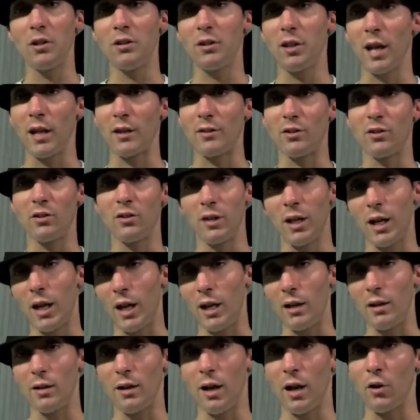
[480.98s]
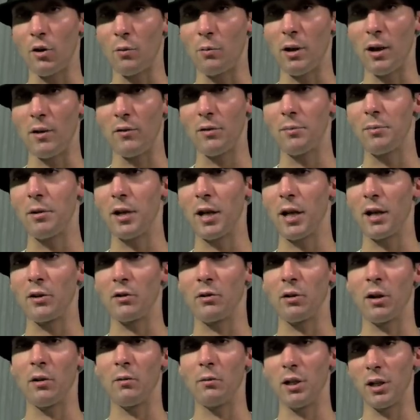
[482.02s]
with that said, I hope everybody had a
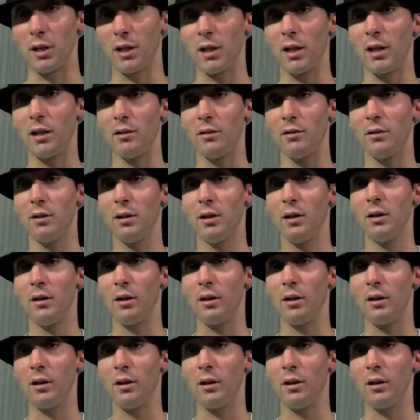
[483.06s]
great weekend.